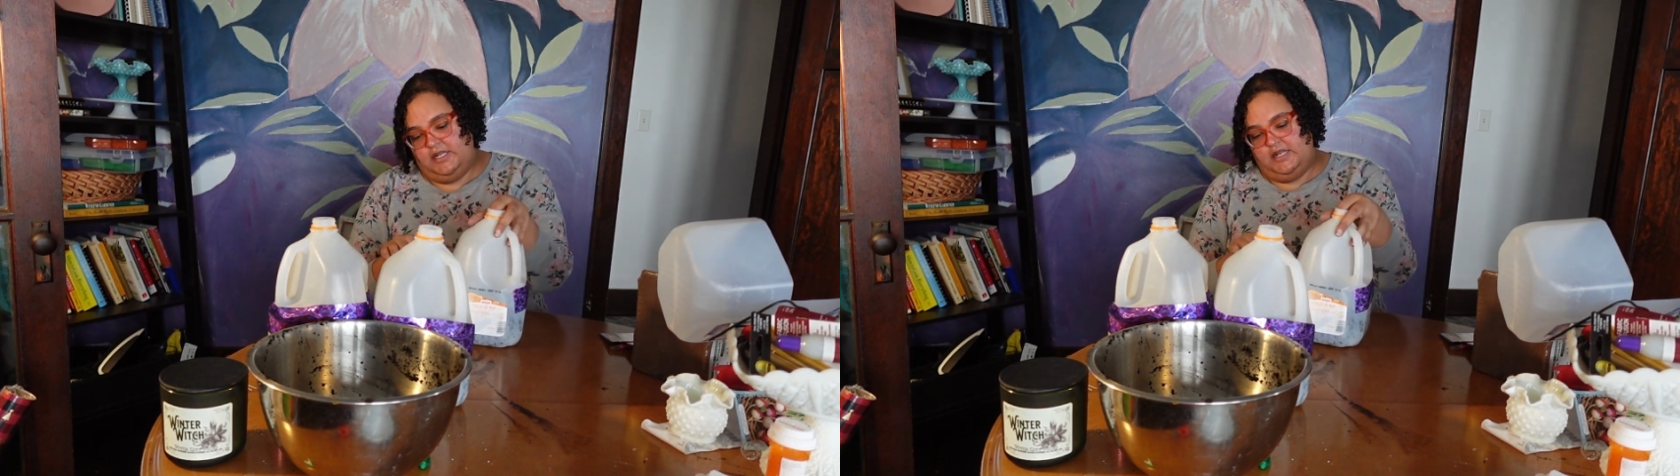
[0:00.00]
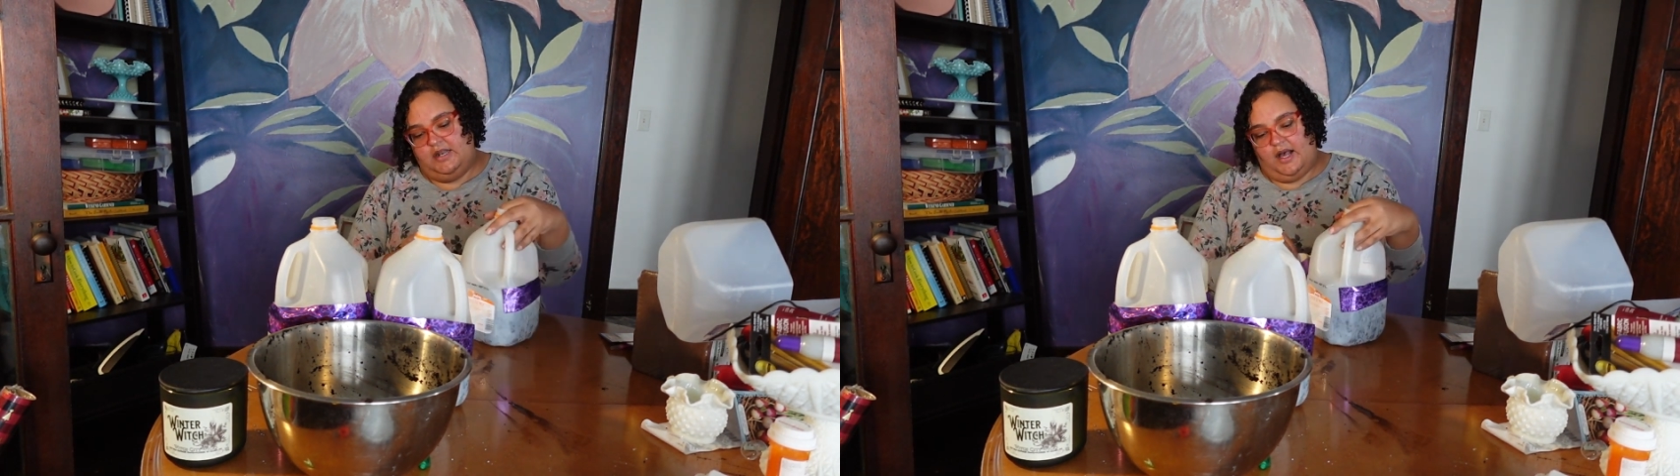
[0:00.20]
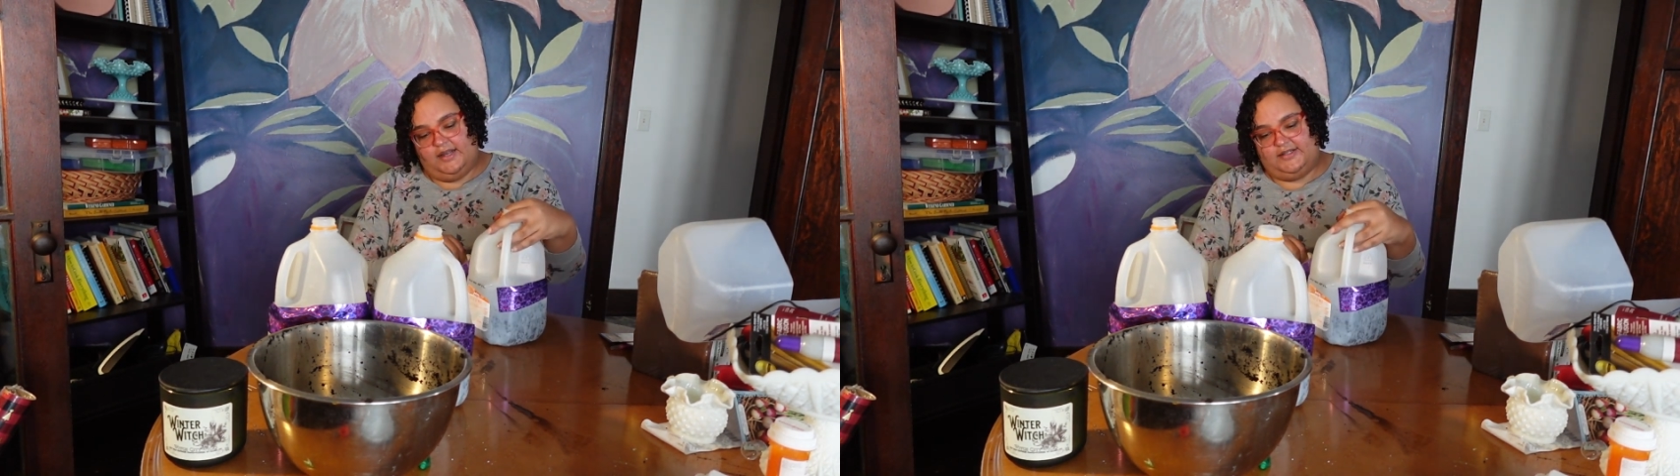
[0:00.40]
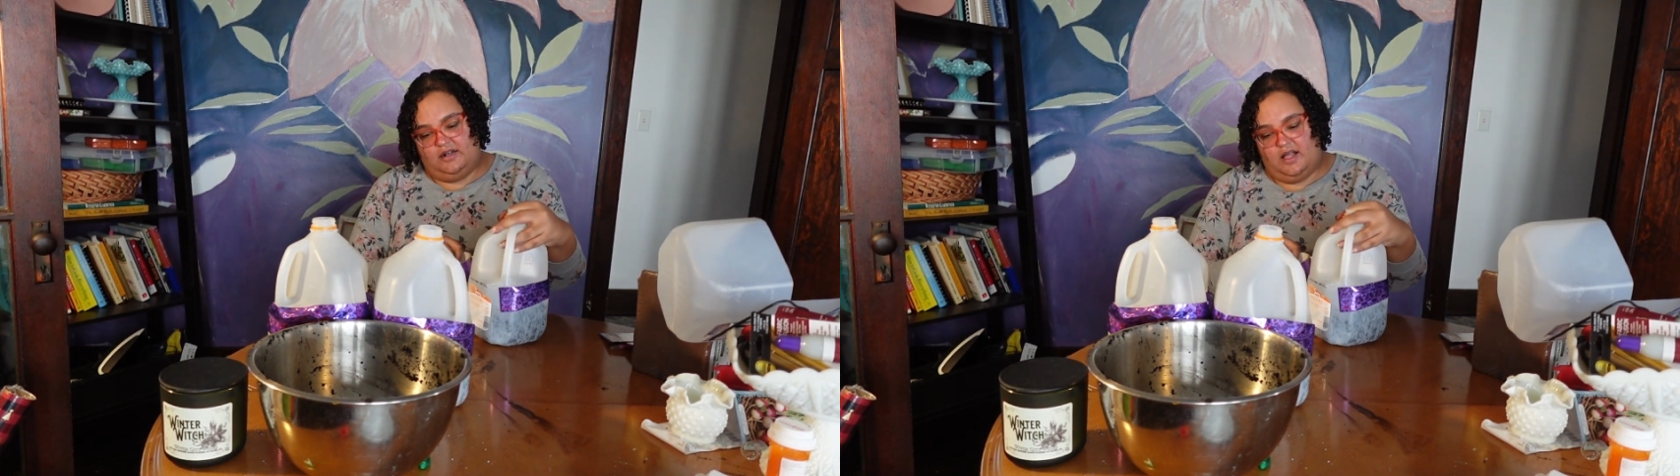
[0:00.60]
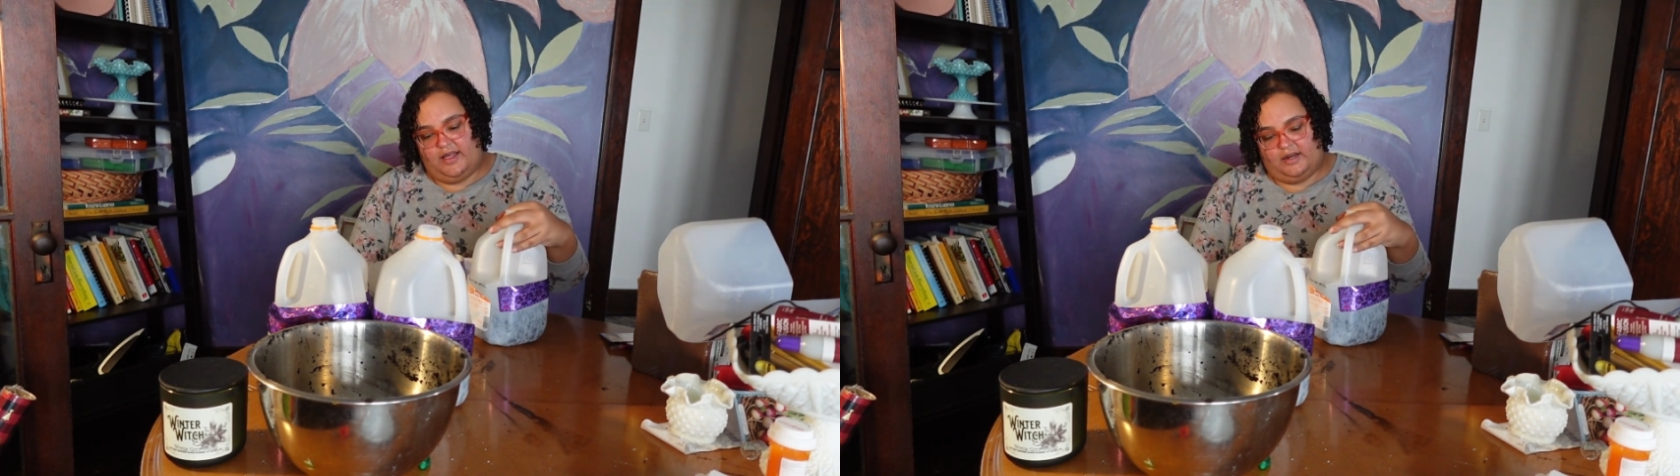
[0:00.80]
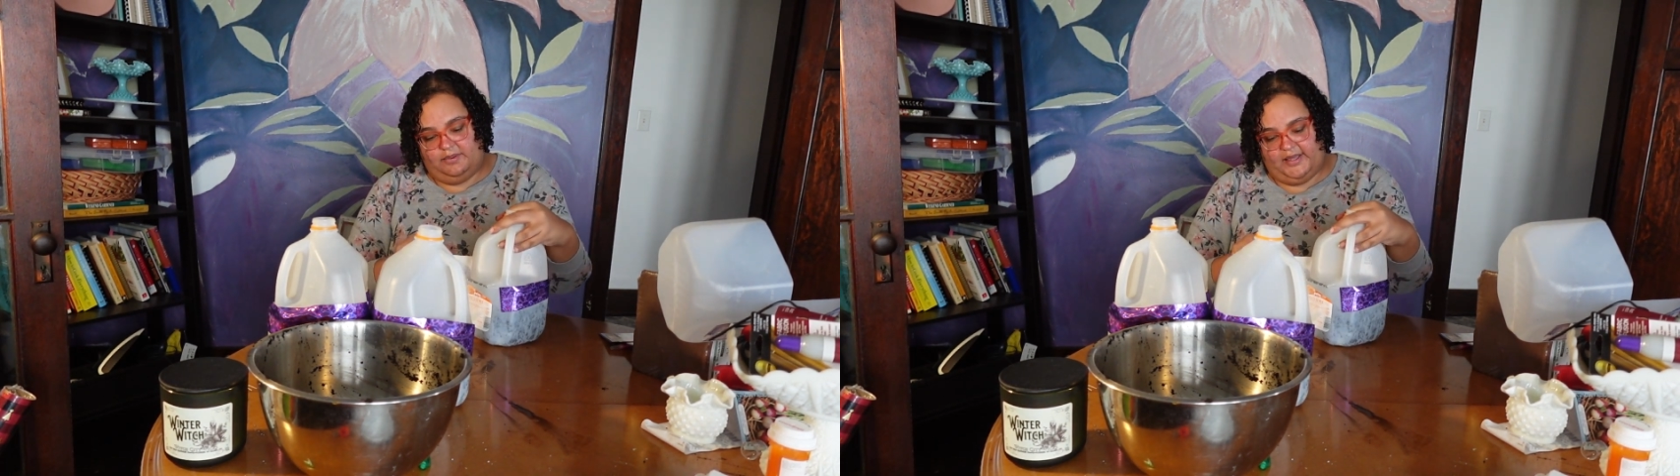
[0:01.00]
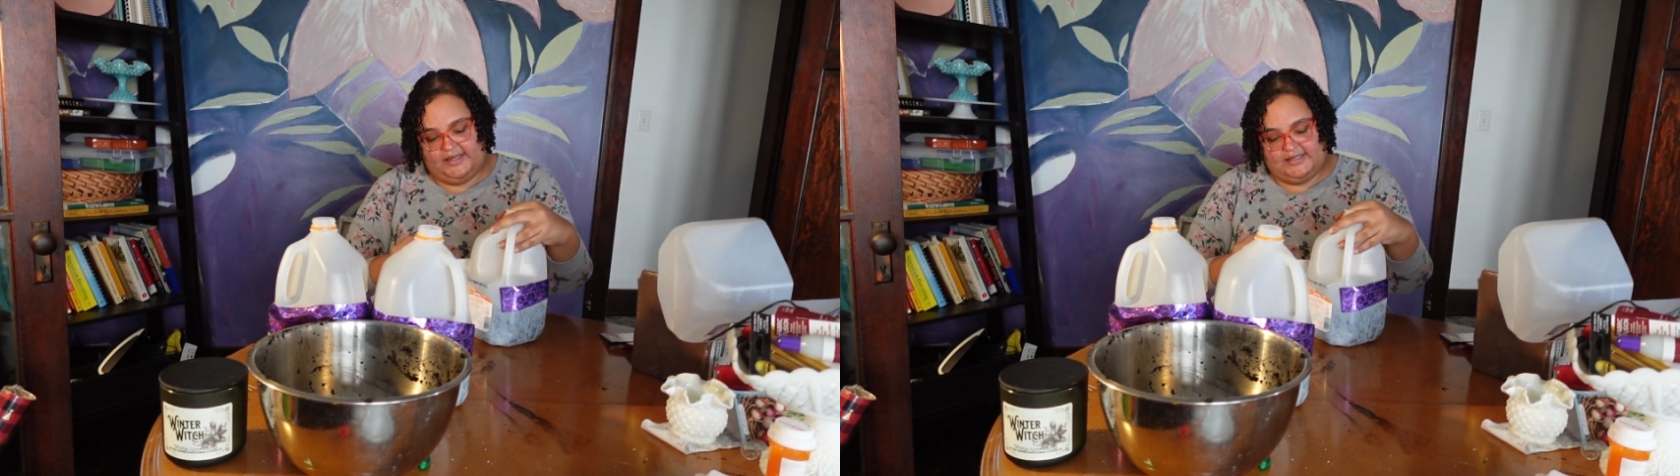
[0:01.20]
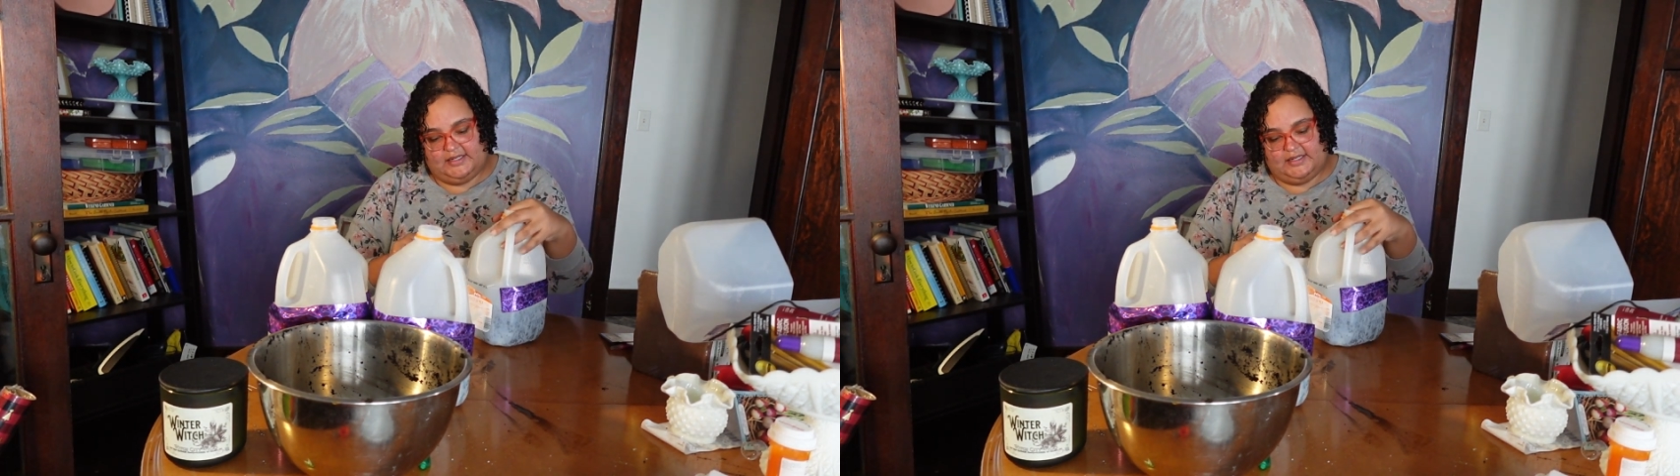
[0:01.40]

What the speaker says: knocked it all out of place,